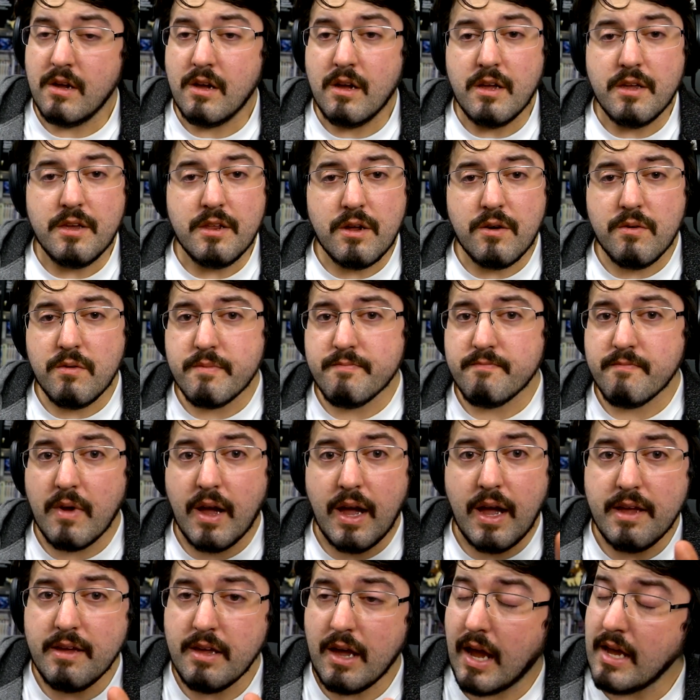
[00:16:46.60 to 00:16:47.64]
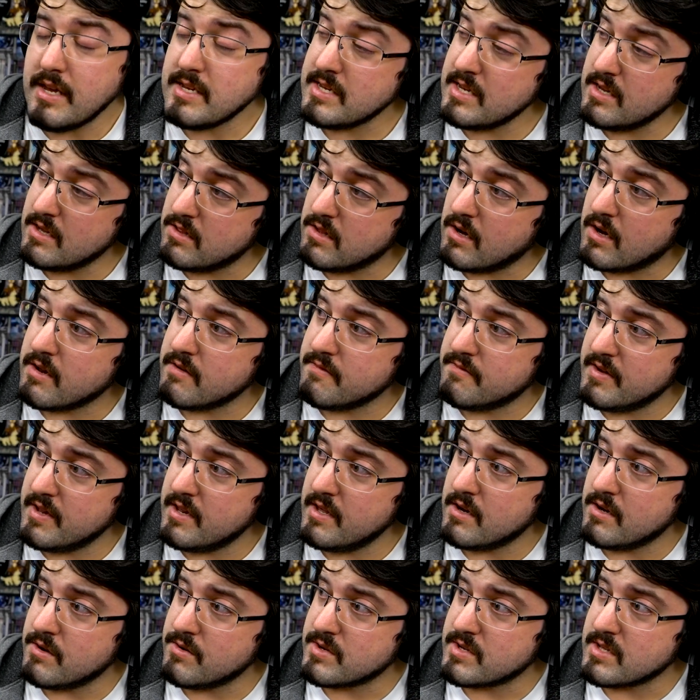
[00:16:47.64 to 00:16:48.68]
You know, I, I see a lot of
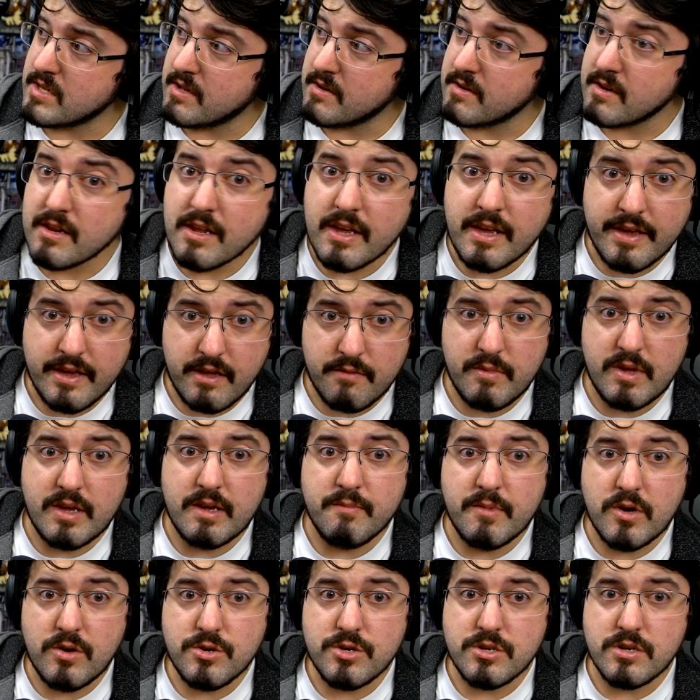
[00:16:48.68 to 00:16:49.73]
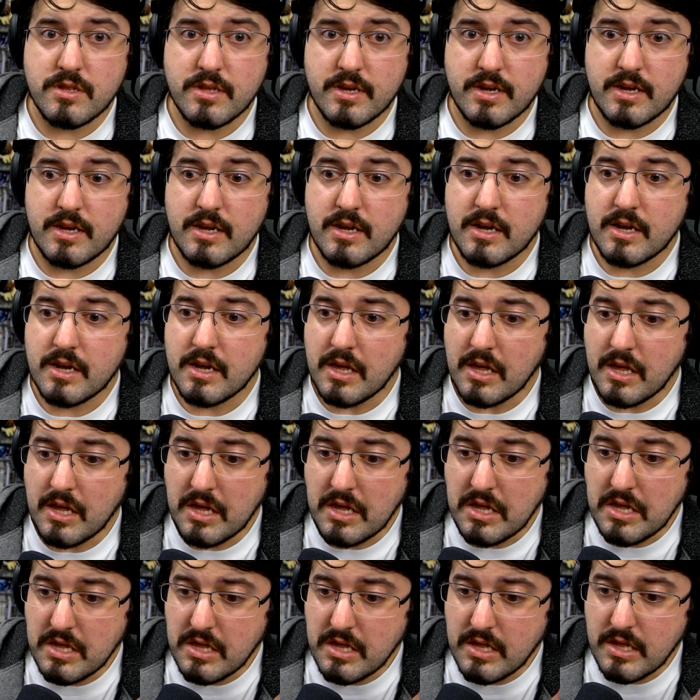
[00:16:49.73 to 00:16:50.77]
videos that hit me emotionally.
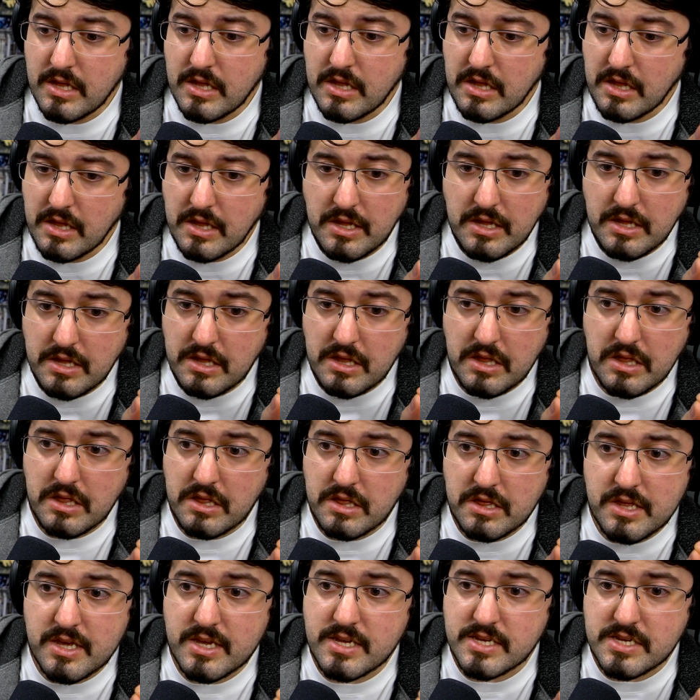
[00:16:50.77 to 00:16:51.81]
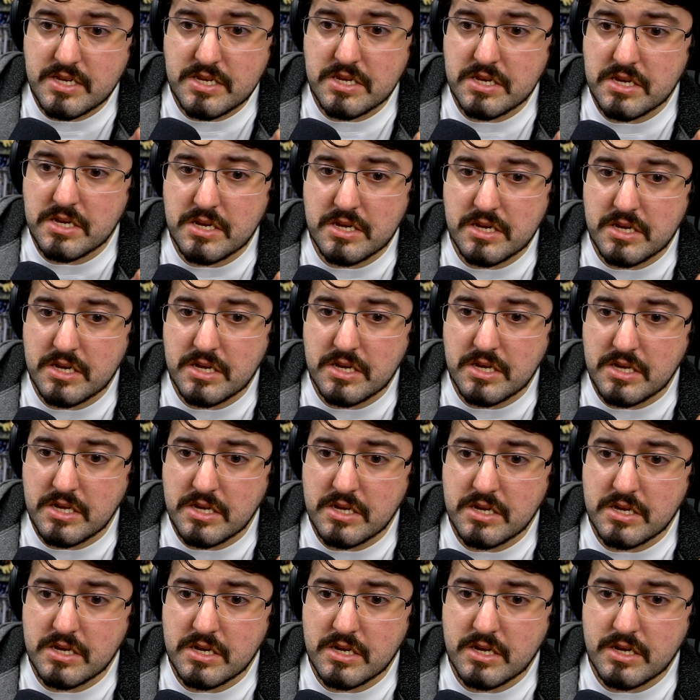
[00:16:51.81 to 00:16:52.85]
This
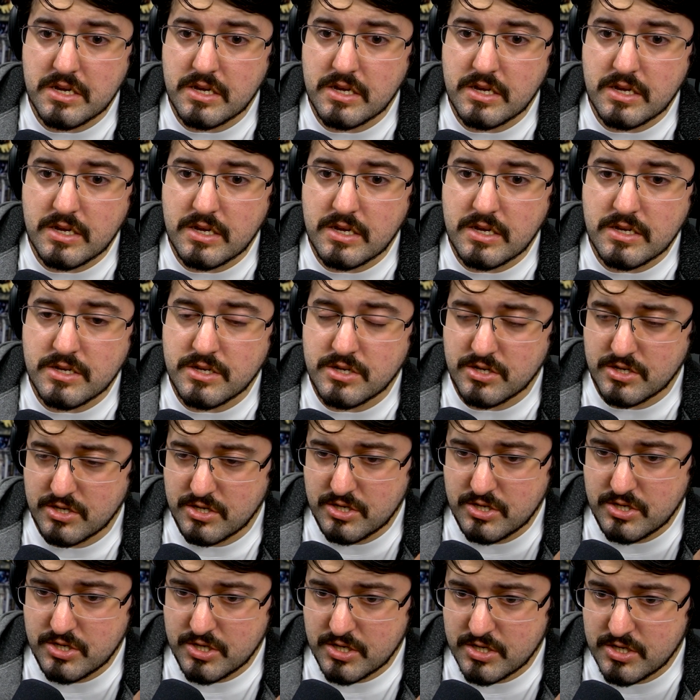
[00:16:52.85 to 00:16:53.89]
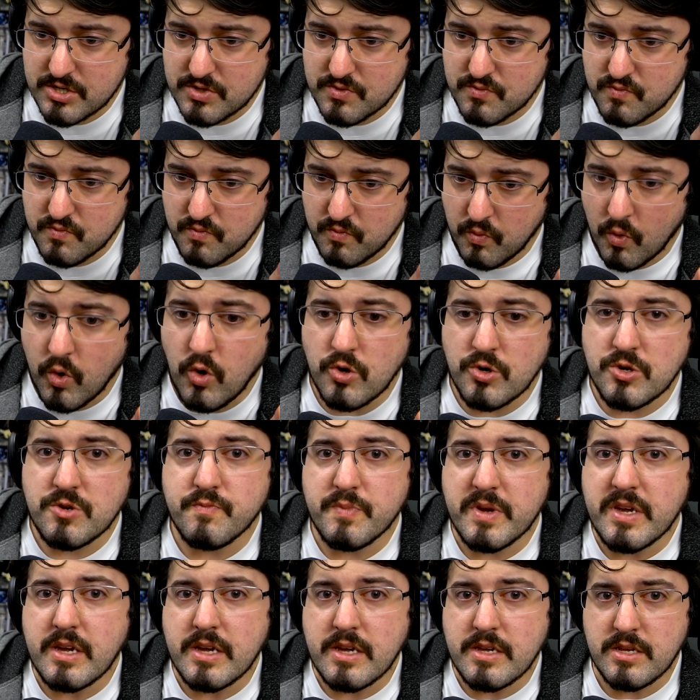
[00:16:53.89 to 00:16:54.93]
is just worse
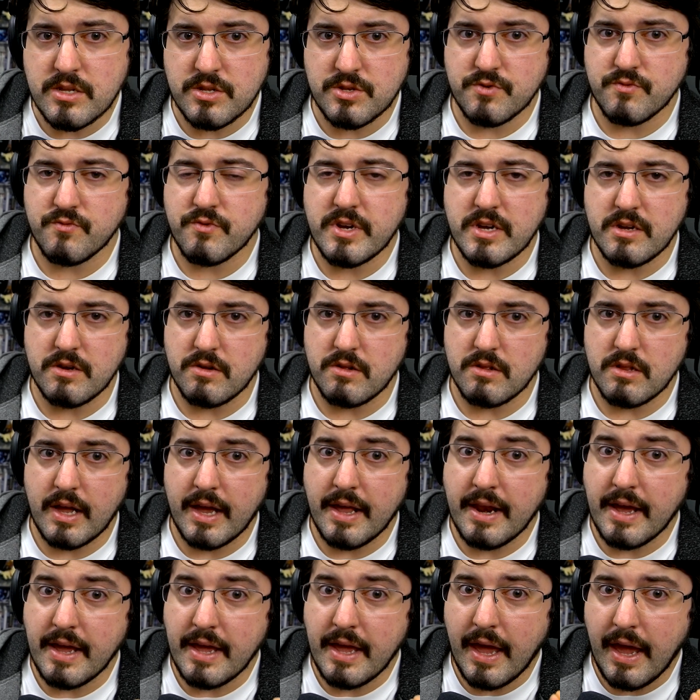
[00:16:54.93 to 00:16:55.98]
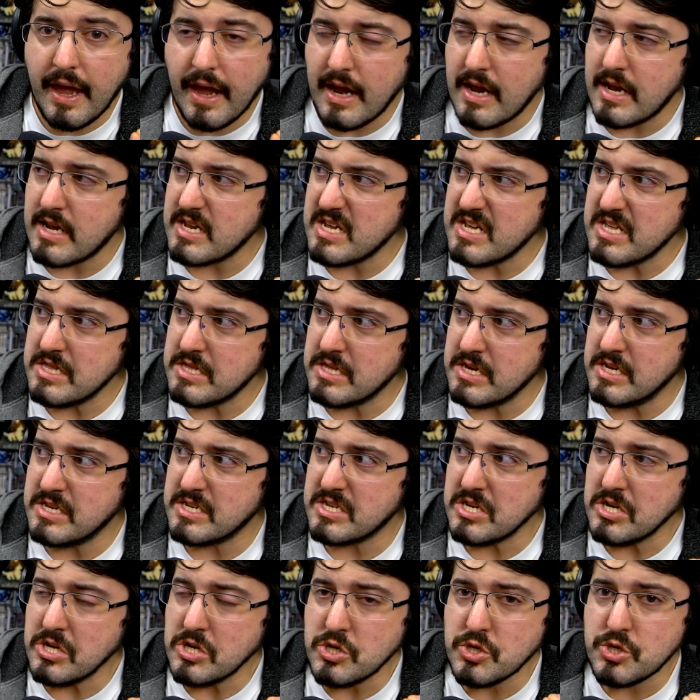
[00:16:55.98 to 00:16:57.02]
because it's real, and I hate this
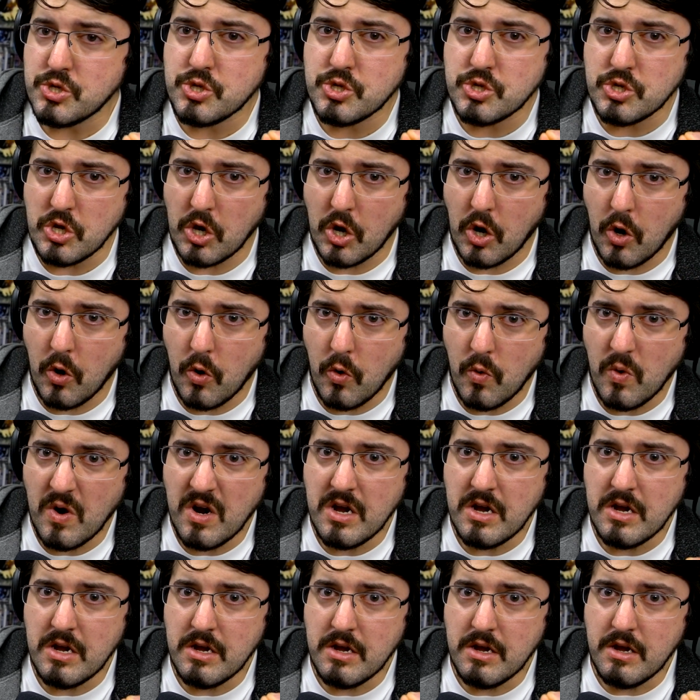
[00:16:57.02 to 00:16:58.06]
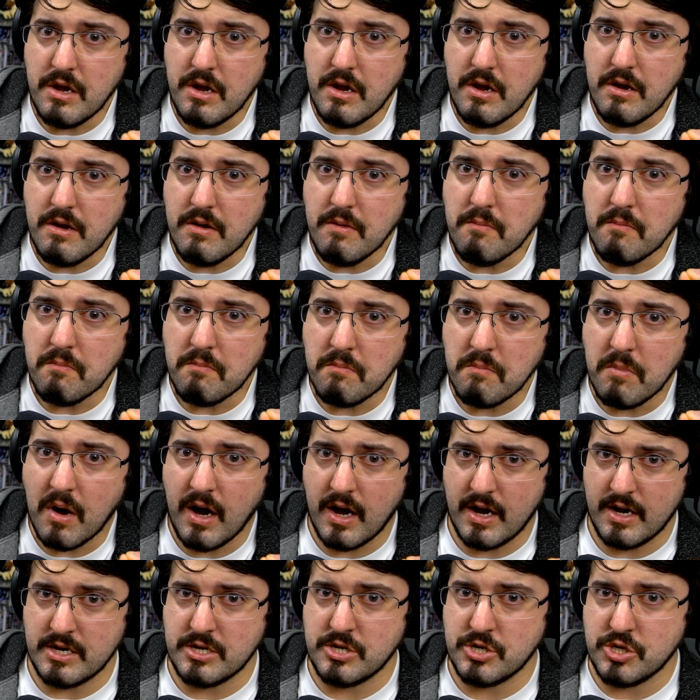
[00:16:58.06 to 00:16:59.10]
so
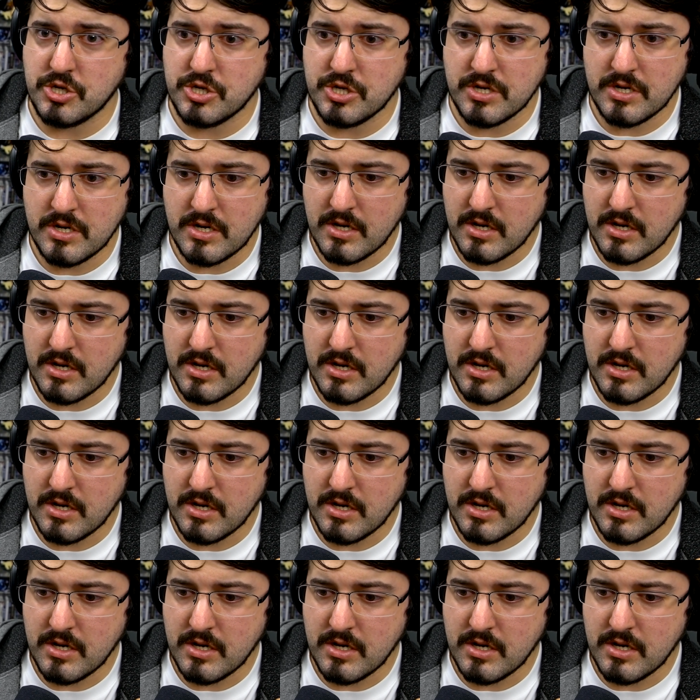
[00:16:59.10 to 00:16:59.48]
much.